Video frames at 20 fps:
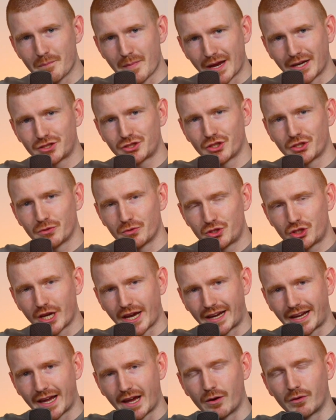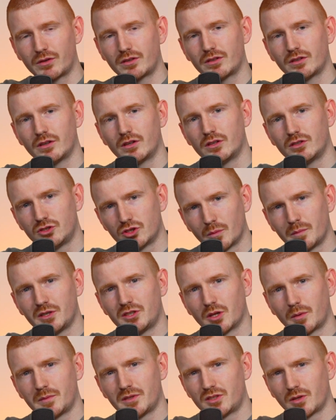make sure you check out
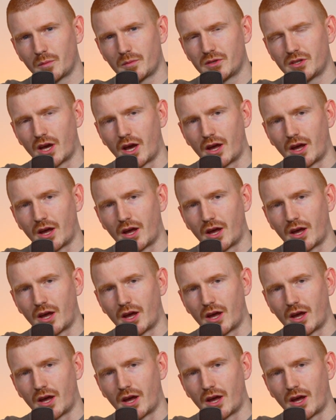www.fpms.ie